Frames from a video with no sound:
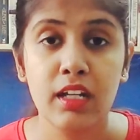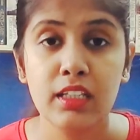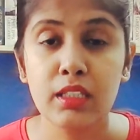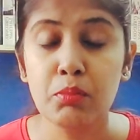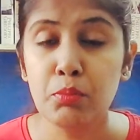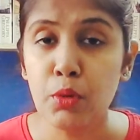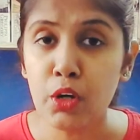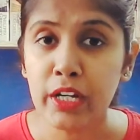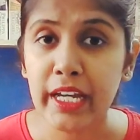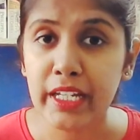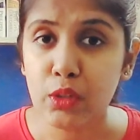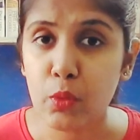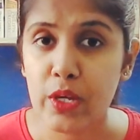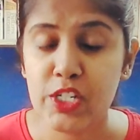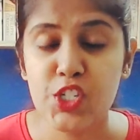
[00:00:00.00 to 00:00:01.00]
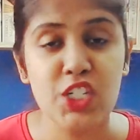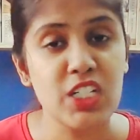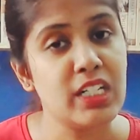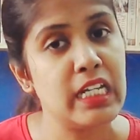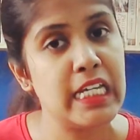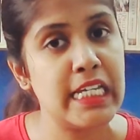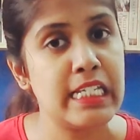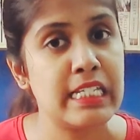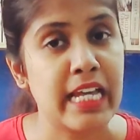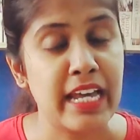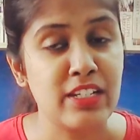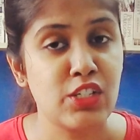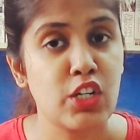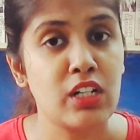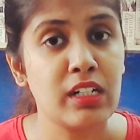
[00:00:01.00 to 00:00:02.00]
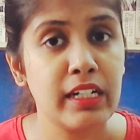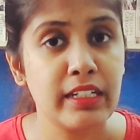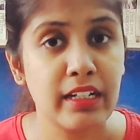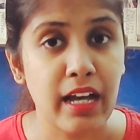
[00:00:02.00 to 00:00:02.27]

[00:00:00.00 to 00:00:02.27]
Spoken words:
The book in question is Aristotle and